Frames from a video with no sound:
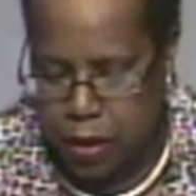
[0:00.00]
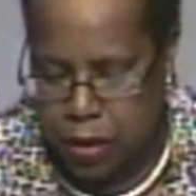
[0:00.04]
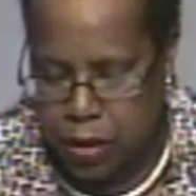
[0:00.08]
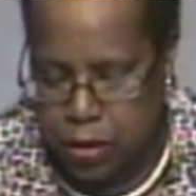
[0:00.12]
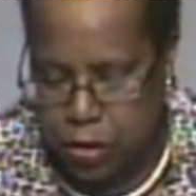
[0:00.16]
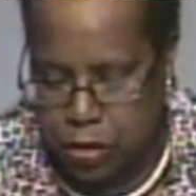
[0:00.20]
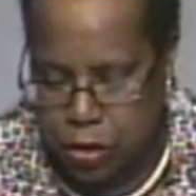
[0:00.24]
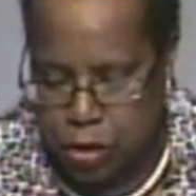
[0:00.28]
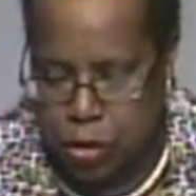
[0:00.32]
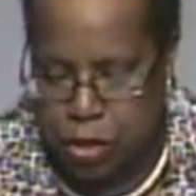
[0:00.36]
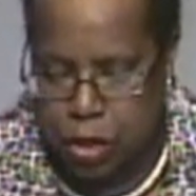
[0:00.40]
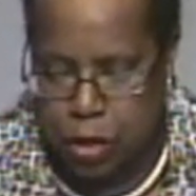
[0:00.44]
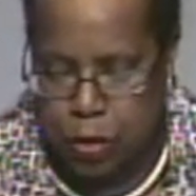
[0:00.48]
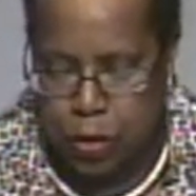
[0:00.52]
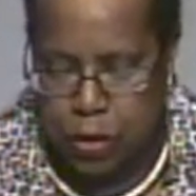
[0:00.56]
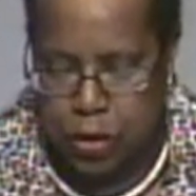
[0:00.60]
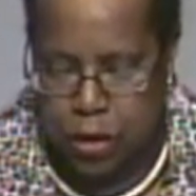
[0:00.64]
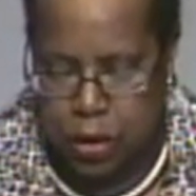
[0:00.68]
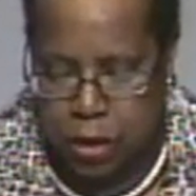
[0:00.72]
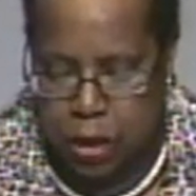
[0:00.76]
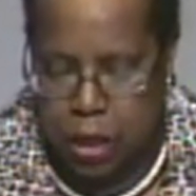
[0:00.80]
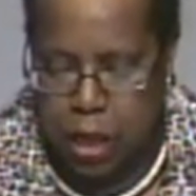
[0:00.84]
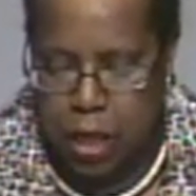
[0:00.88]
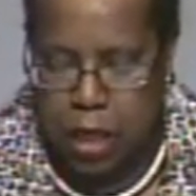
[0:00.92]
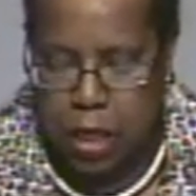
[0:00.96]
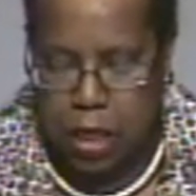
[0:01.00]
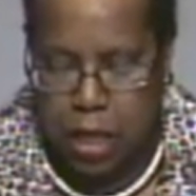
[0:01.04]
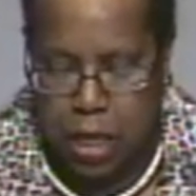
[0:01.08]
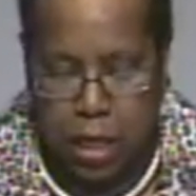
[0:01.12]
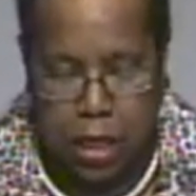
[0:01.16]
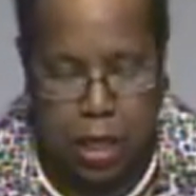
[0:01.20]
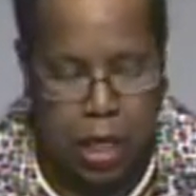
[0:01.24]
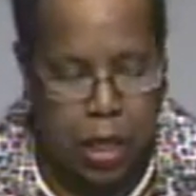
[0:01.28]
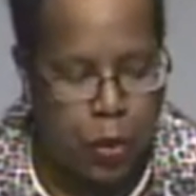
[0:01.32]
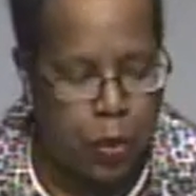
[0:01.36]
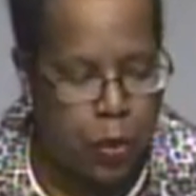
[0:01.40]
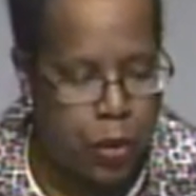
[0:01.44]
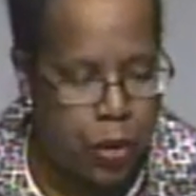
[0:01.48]
to do its
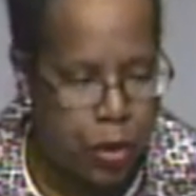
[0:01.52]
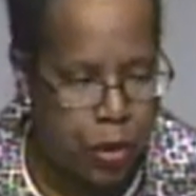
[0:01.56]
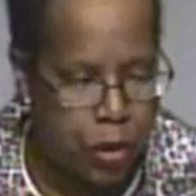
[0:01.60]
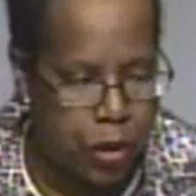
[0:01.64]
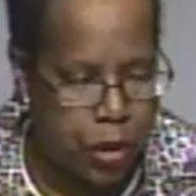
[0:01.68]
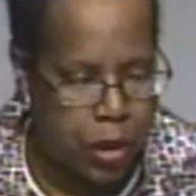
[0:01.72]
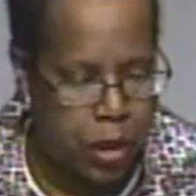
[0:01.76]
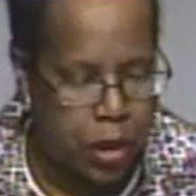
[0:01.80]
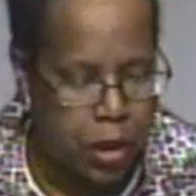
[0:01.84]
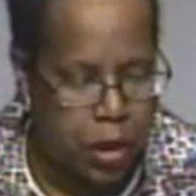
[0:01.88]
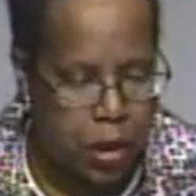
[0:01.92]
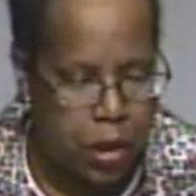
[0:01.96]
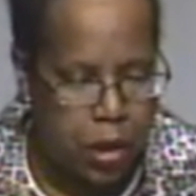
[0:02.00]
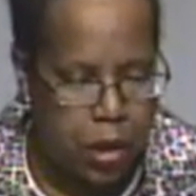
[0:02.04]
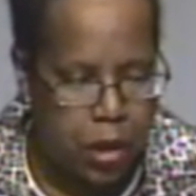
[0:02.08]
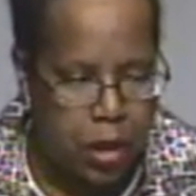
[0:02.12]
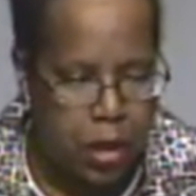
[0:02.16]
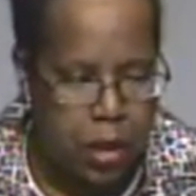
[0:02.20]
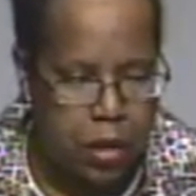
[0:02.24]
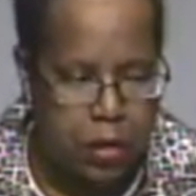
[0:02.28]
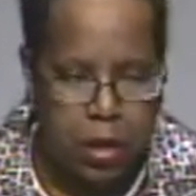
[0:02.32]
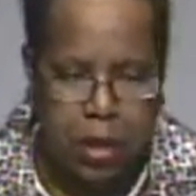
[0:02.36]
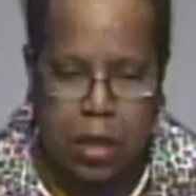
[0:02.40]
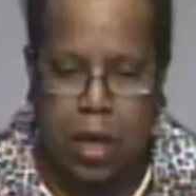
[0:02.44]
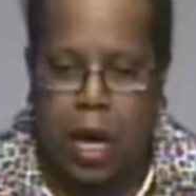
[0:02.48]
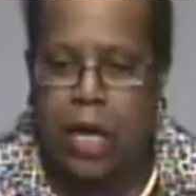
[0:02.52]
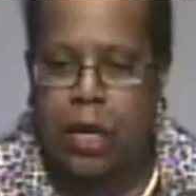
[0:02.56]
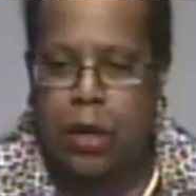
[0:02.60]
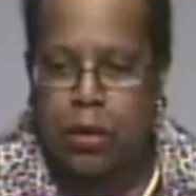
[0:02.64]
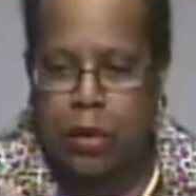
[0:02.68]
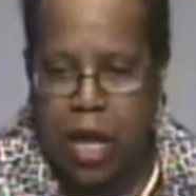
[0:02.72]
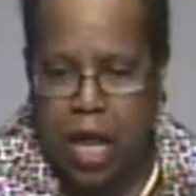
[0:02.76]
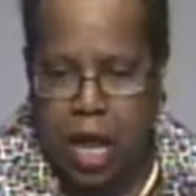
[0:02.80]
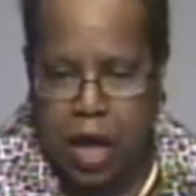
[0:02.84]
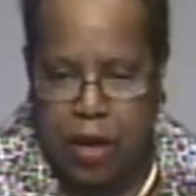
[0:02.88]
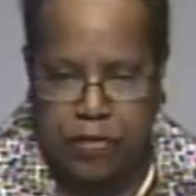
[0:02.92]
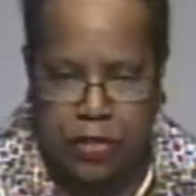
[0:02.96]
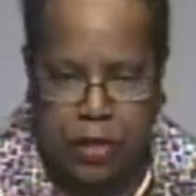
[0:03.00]
healing work? That I don't
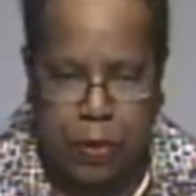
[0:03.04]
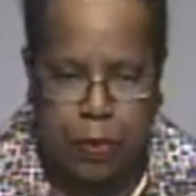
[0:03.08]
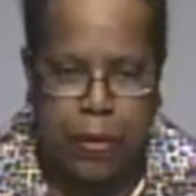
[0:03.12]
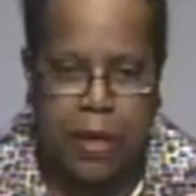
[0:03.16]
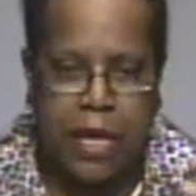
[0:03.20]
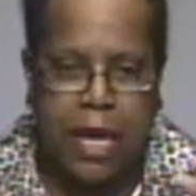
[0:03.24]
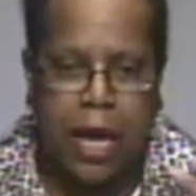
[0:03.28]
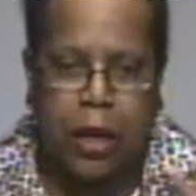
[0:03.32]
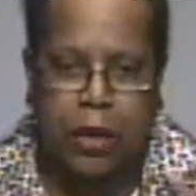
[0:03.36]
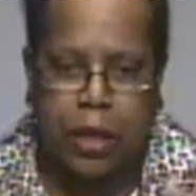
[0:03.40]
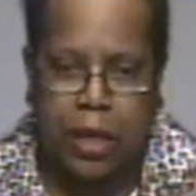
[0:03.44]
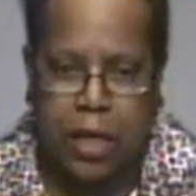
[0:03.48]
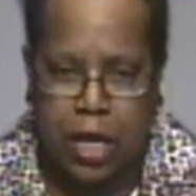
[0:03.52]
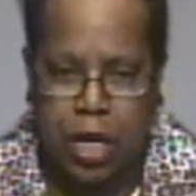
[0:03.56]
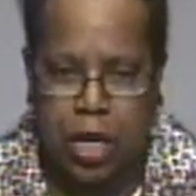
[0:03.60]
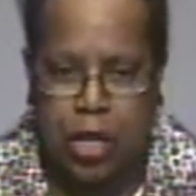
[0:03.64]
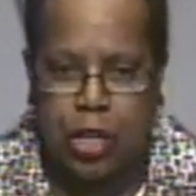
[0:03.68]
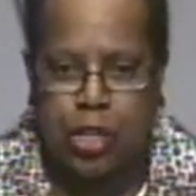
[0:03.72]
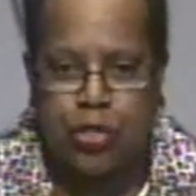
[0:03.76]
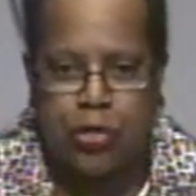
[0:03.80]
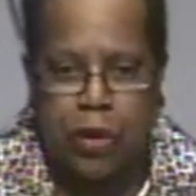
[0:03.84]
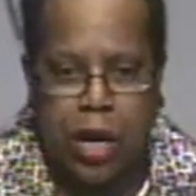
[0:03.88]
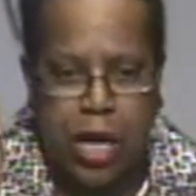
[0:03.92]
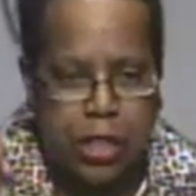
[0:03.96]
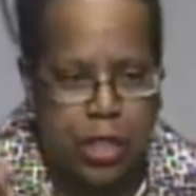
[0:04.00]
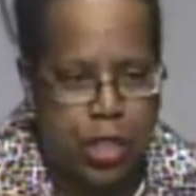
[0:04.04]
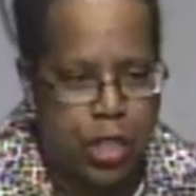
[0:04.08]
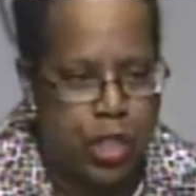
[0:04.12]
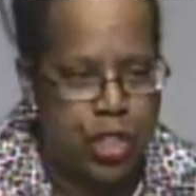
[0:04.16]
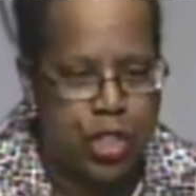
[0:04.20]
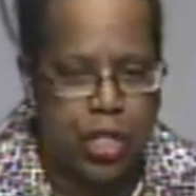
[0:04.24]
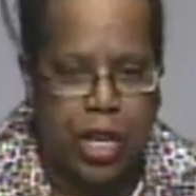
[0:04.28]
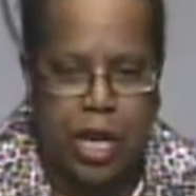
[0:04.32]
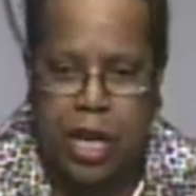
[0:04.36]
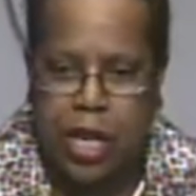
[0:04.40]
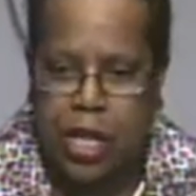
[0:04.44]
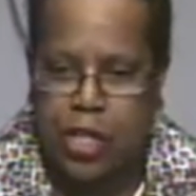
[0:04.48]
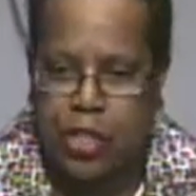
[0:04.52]
have to be out here trying to
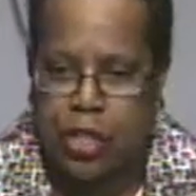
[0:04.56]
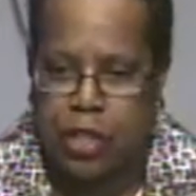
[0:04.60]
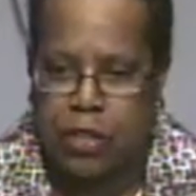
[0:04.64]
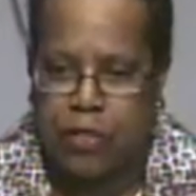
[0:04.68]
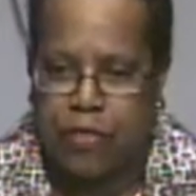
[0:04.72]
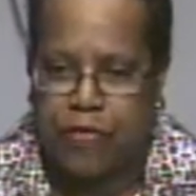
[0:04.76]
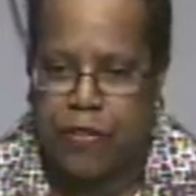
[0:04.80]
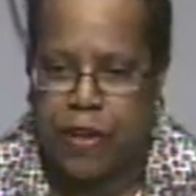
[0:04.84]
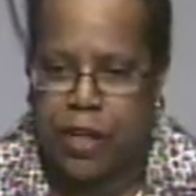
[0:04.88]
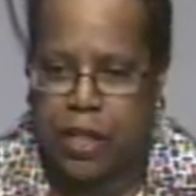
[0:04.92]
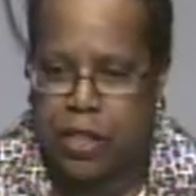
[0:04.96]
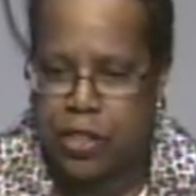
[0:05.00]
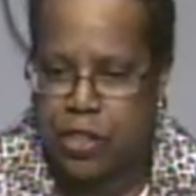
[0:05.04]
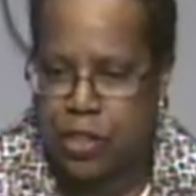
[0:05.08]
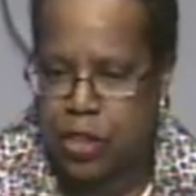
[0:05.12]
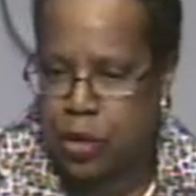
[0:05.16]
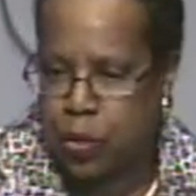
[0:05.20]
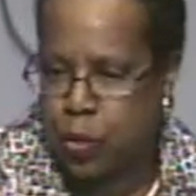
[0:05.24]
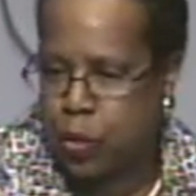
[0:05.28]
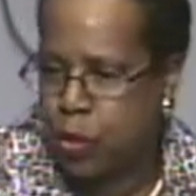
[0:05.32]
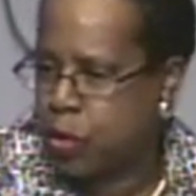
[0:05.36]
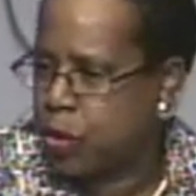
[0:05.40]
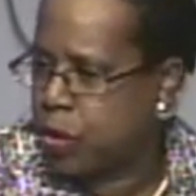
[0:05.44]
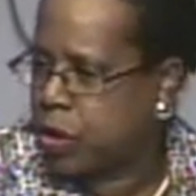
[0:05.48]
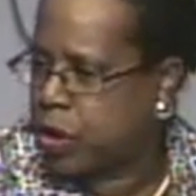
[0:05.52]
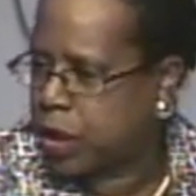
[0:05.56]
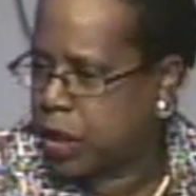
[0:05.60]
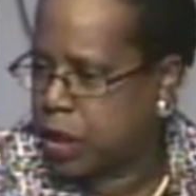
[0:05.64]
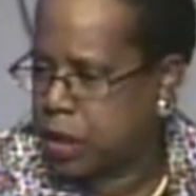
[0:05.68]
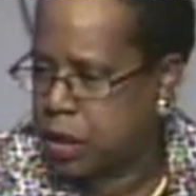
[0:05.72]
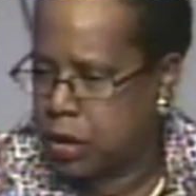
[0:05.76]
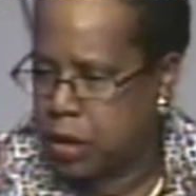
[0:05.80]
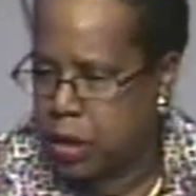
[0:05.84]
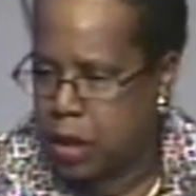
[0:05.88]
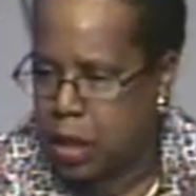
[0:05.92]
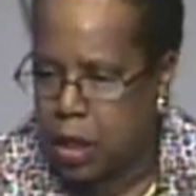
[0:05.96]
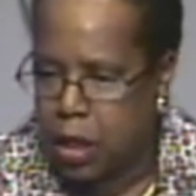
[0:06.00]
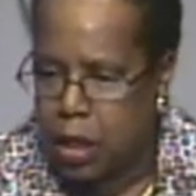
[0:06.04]
change and fix and work and,